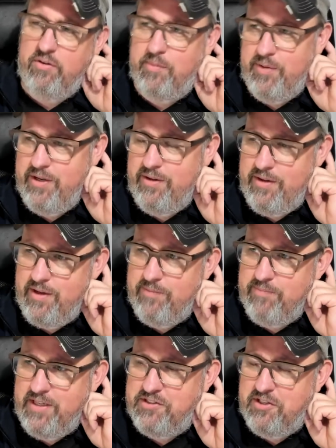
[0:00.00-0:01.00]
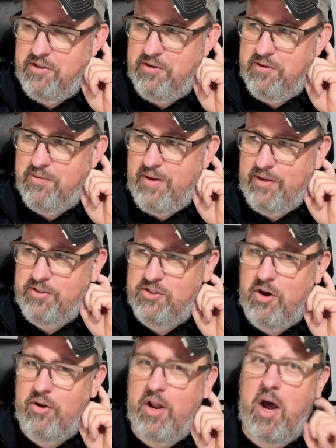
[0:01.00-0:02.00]
but it's a I'll just
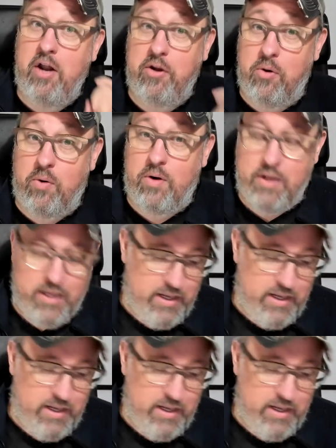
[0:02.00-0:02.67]
call it a honey hole.